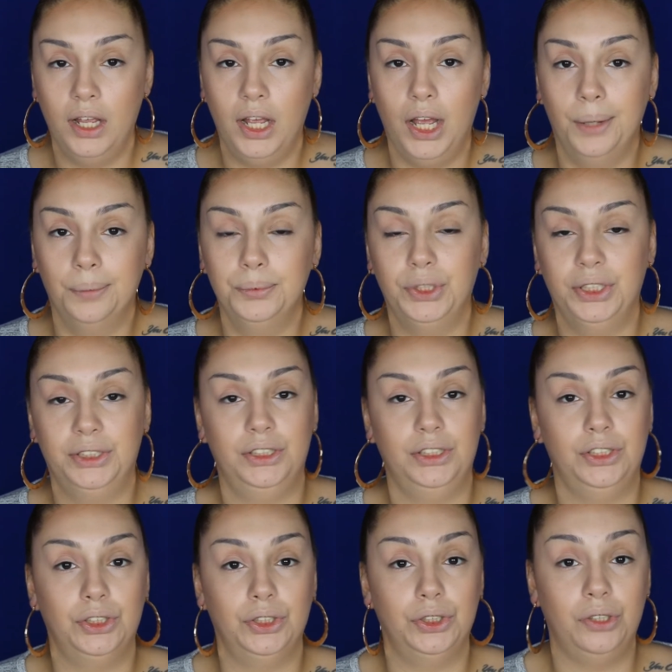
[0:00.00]
help
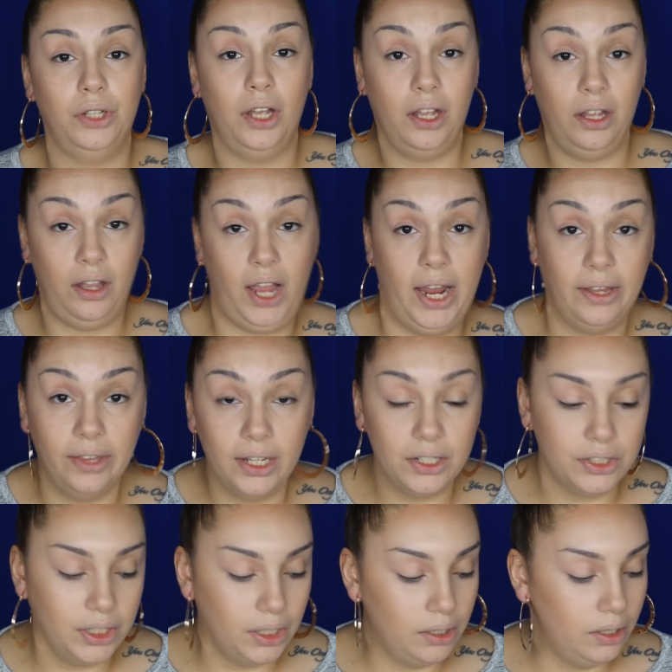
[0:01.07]
transition a highlight
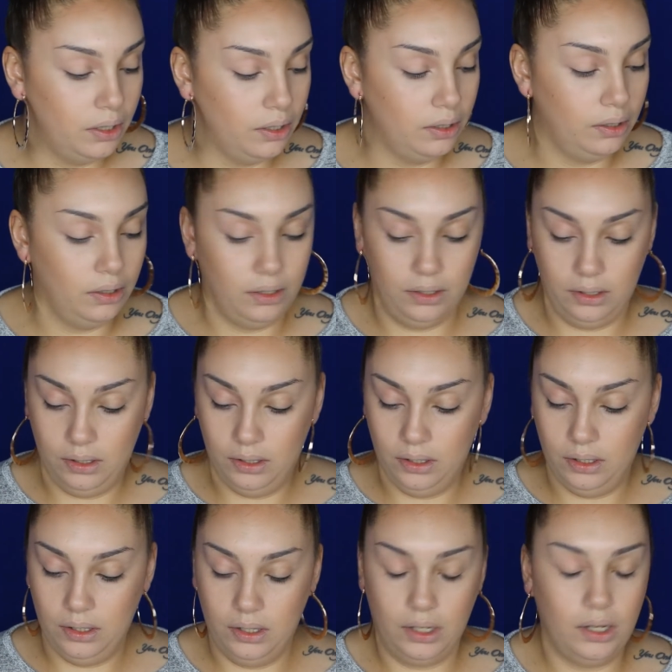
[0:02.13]
shade here.
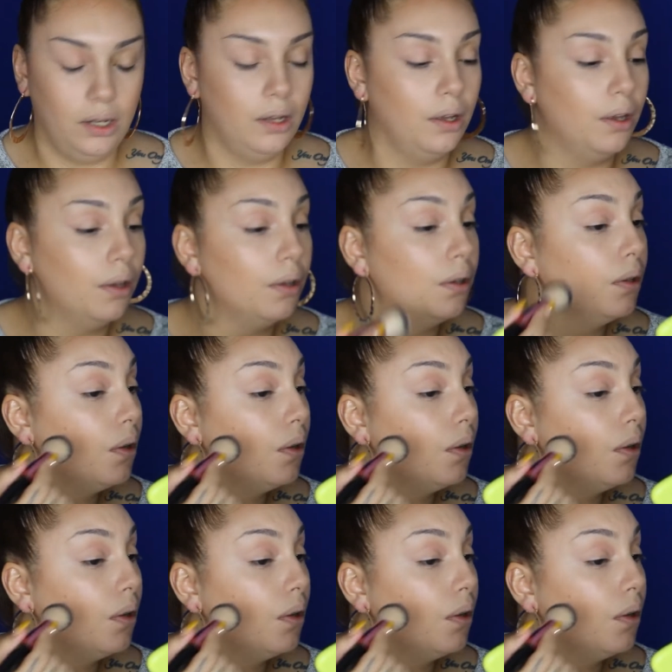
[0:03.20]
I